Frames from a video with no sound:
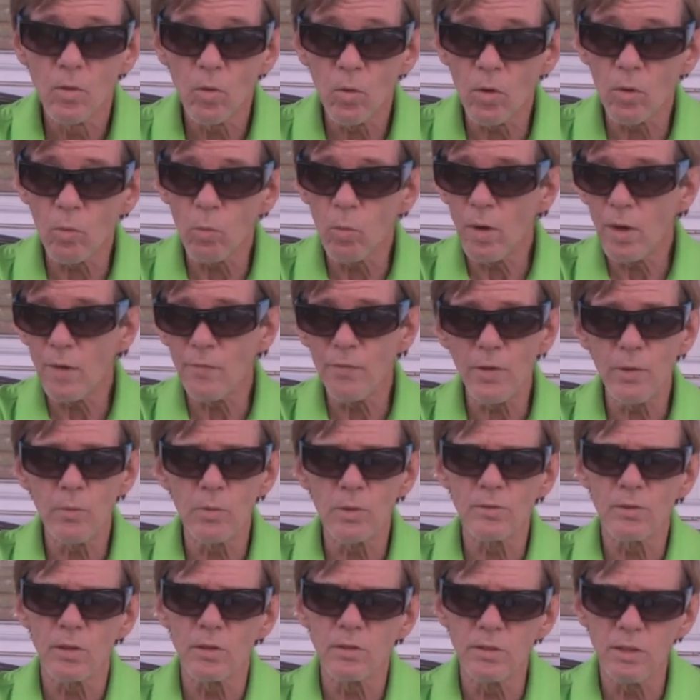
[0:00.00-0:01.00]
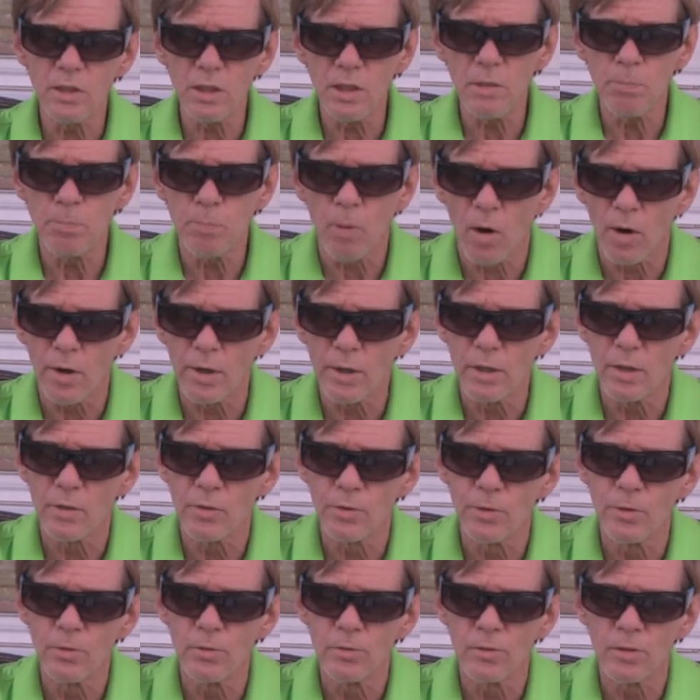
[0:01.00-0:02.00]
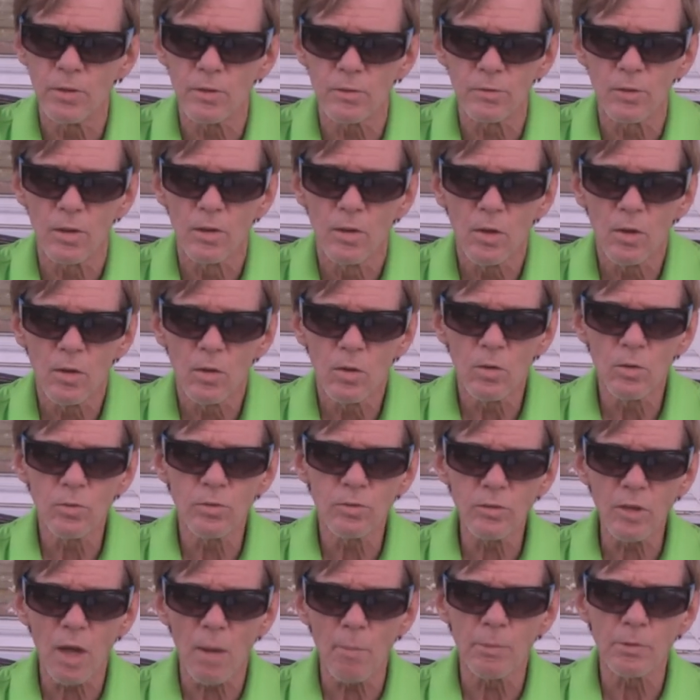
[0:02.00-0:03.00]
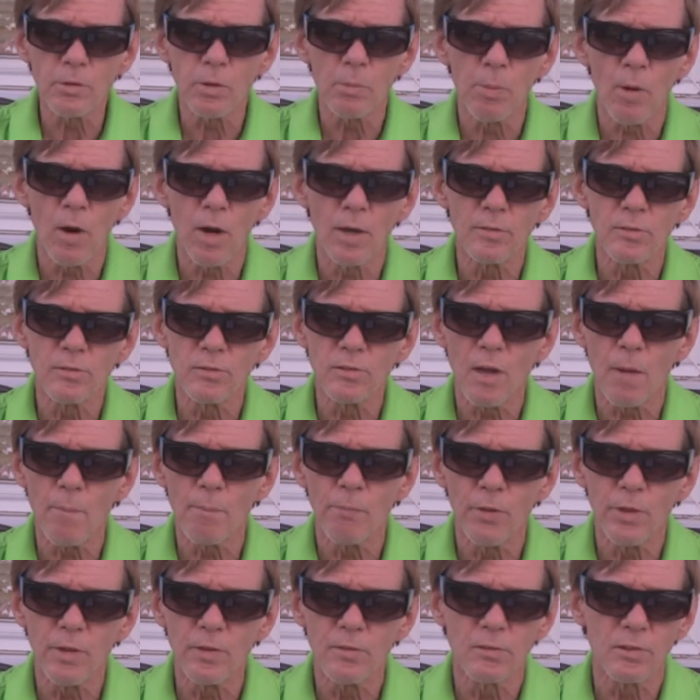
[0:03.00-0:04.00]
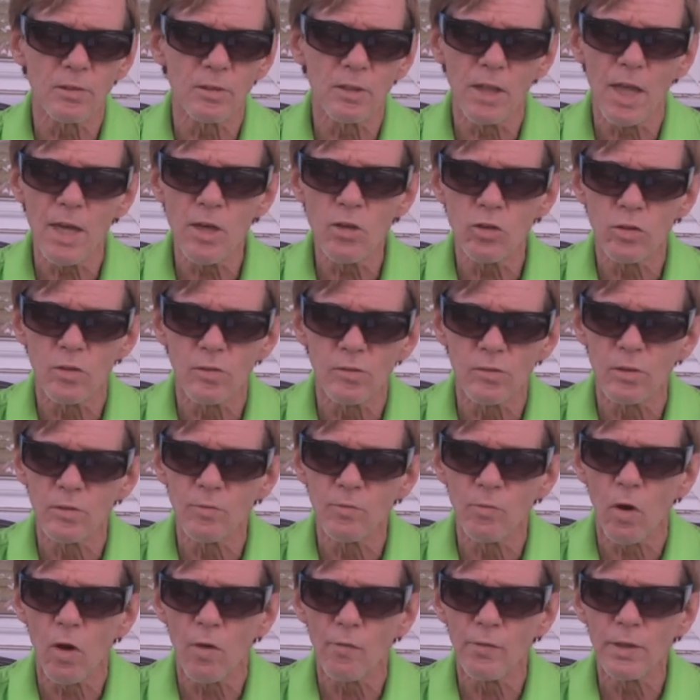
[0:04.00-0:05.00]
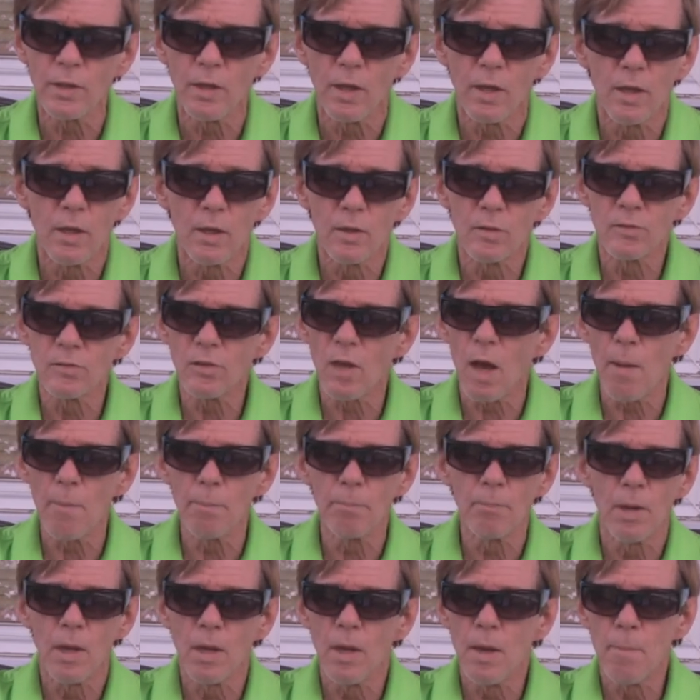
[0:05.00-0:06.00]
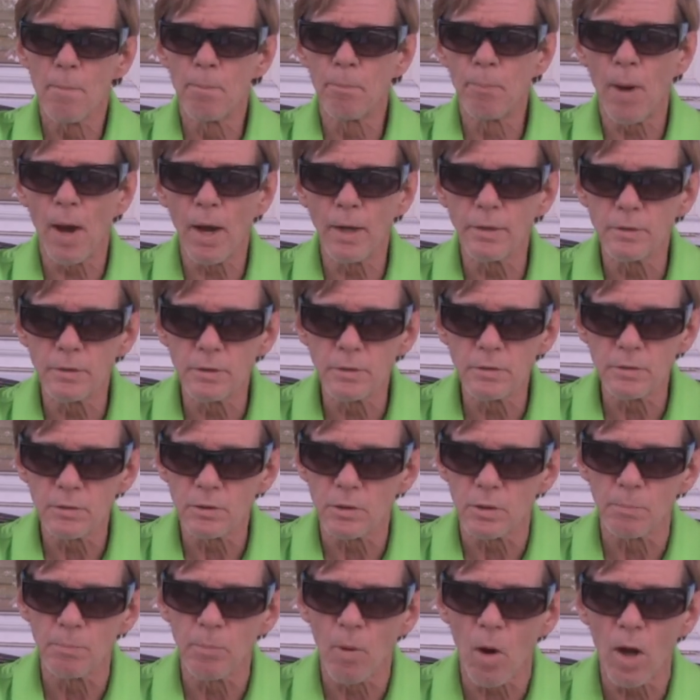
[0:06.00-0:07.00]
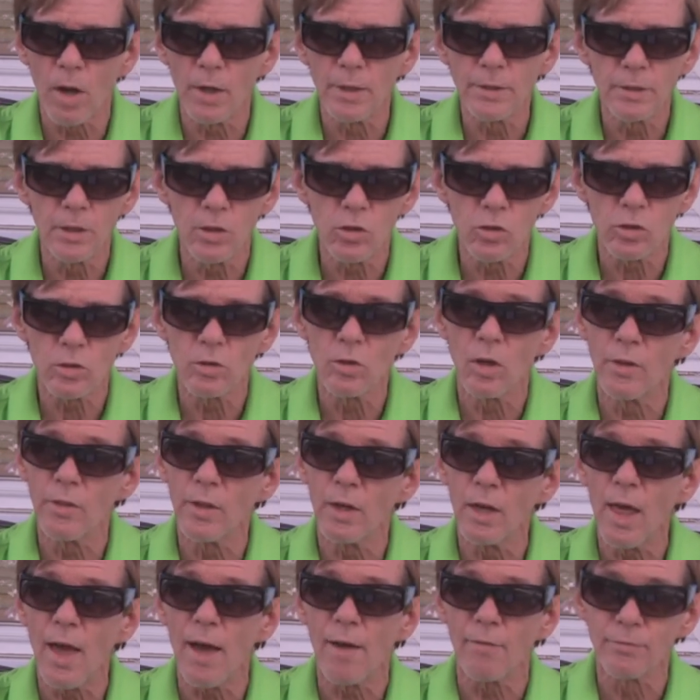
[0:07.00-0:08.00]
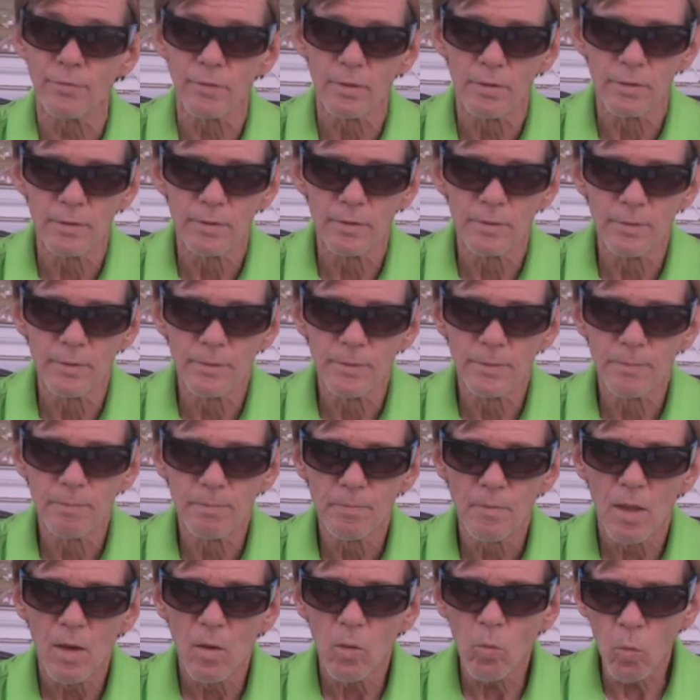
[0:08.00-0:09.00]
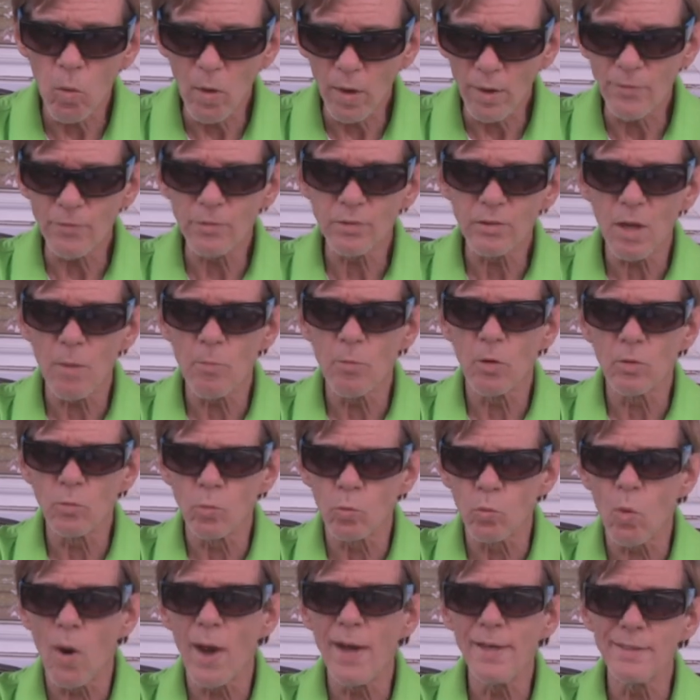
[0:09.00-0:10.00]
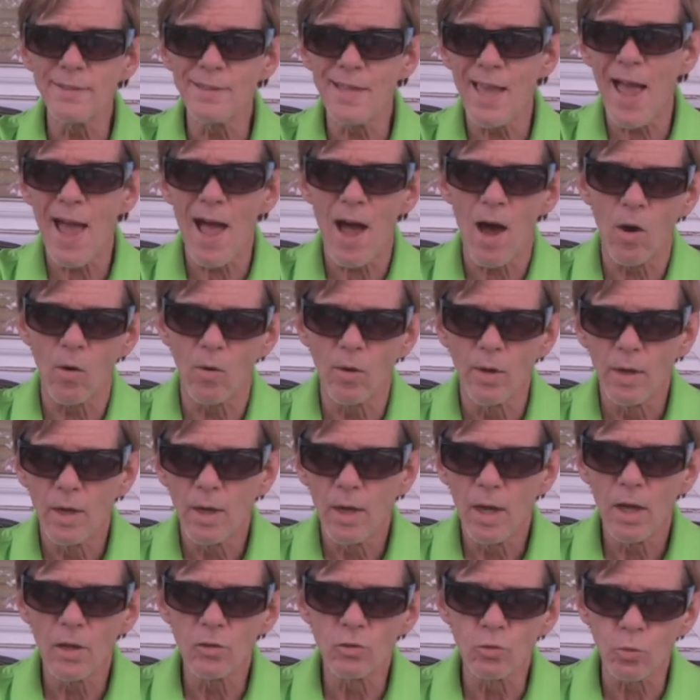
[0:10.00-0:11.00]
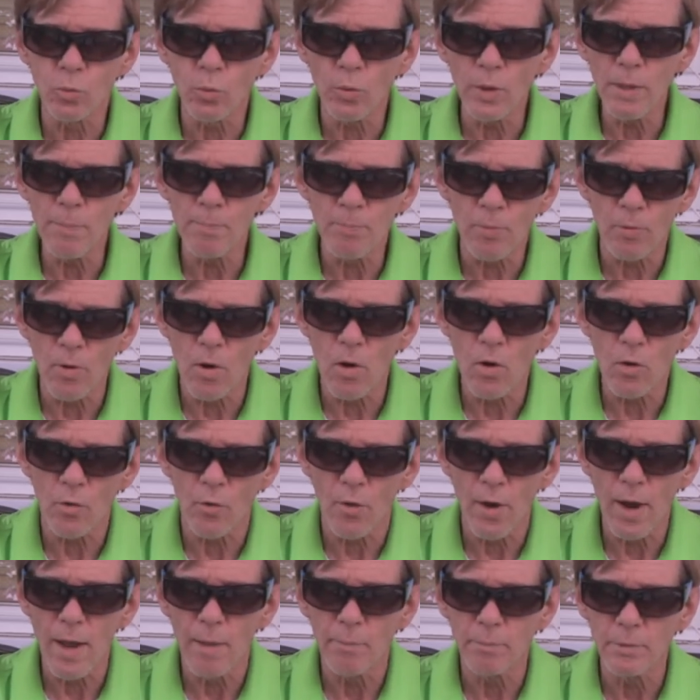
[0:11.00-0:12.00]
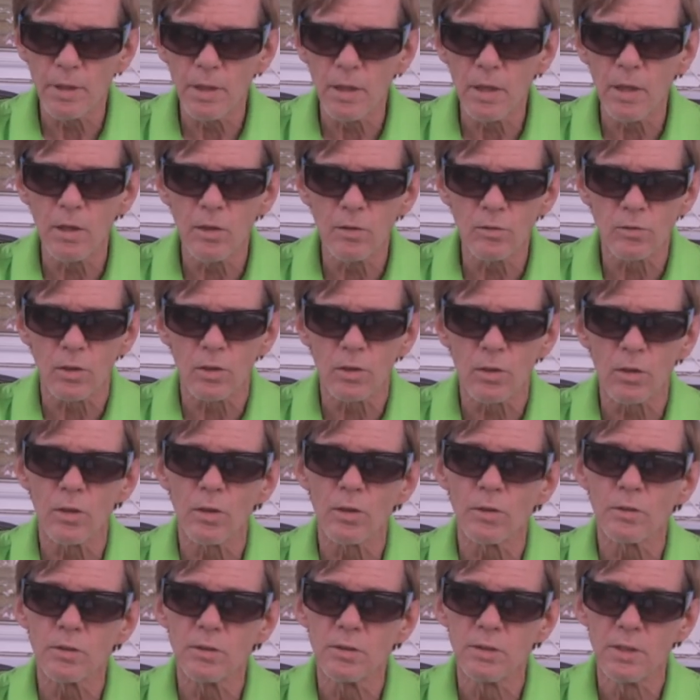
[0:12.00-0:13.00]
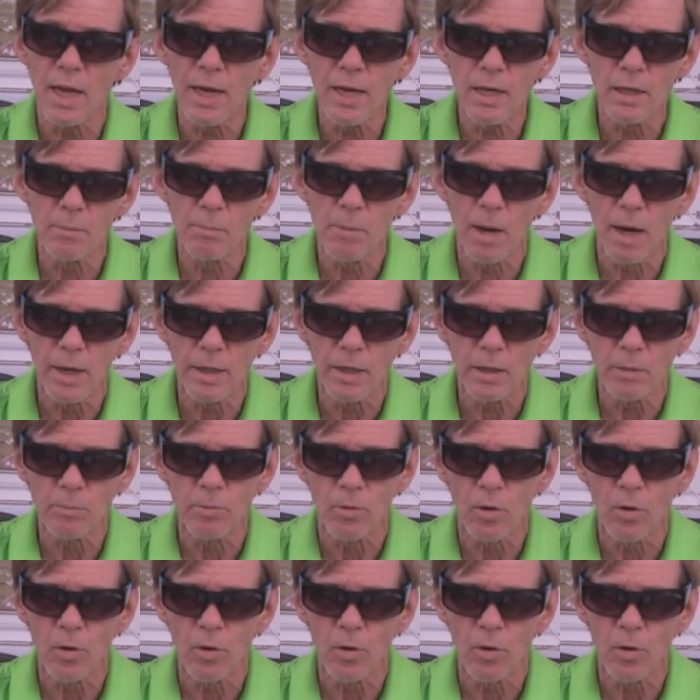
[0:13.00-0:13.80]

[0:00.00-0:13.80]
Or what if he was a Tea Party enthusiast who stumbled upon something salacious involving some pundit or politician on the left? What if someone right now has reprogrammed his or her data mining